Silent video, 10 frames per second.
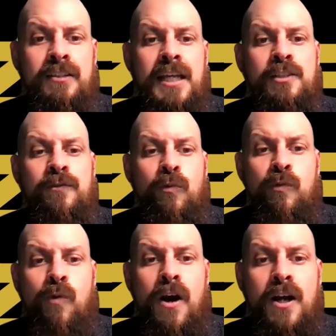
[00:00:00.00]
Thanks for
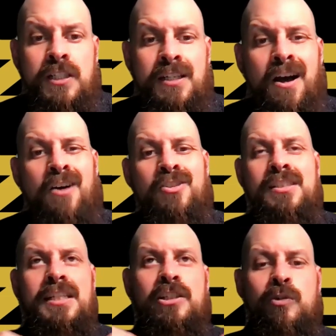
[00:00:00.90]
watching. I'll
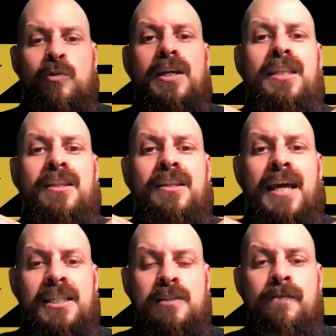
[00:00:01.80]
see you in the
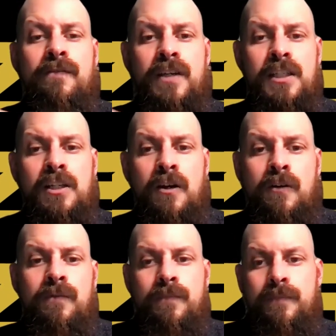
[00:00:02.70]
next video.